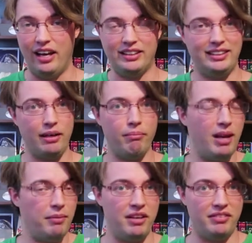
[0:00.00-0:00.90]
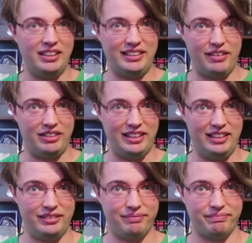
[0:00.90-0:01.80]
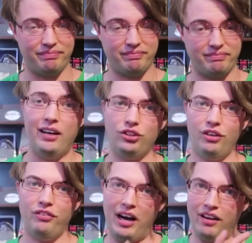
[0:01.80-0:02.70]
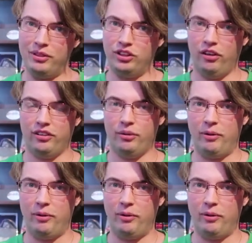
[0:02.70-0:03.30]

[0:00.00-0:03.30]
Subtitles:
and some maybe even 17. Now so far I've been talking